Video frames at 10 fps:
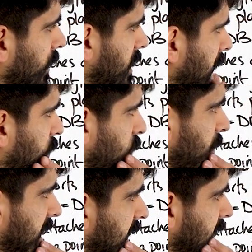Now
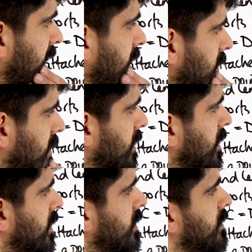from here,
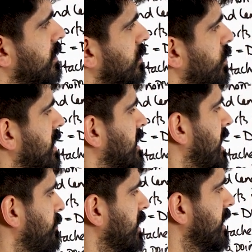we need to get rid